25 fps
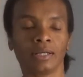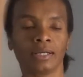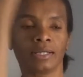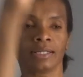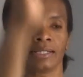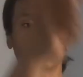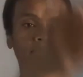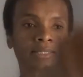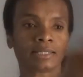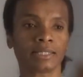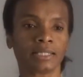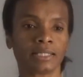
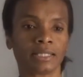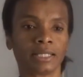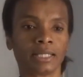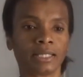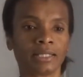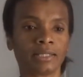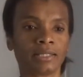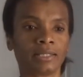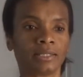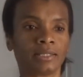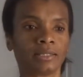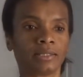
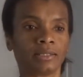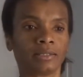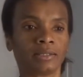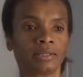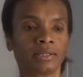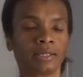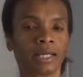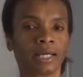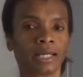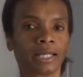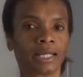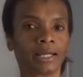seated
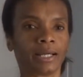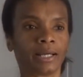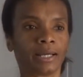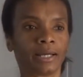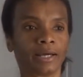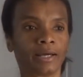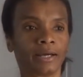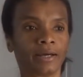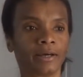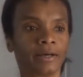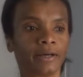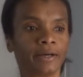
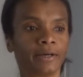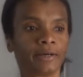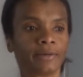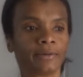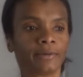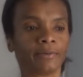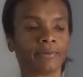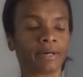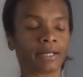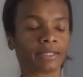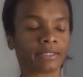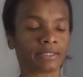
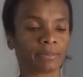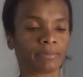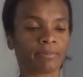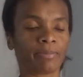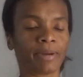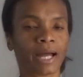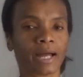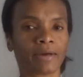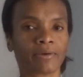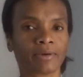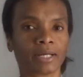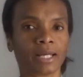at
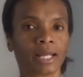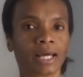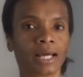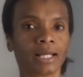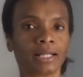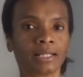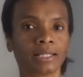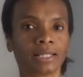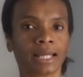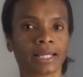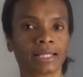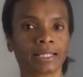
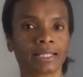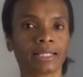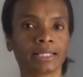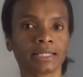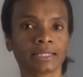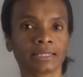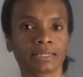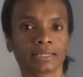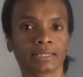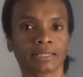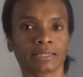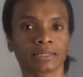parallel like
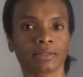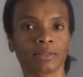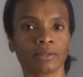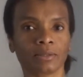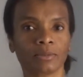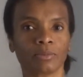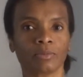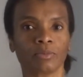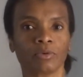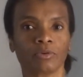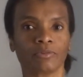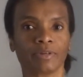this,
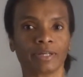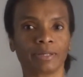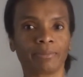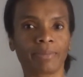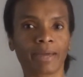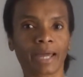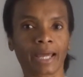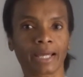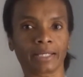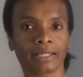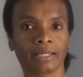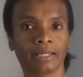move it
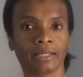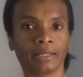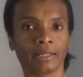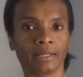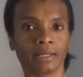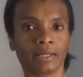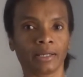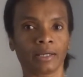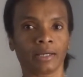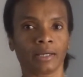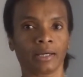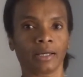back.
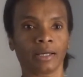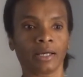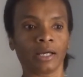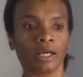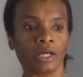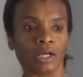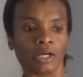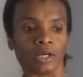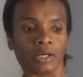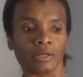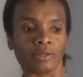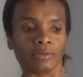
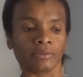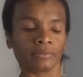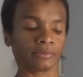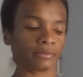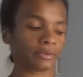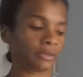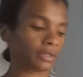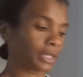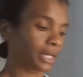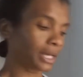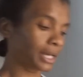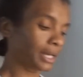
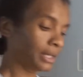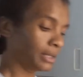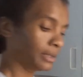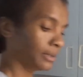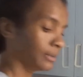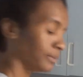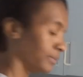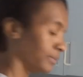Okay?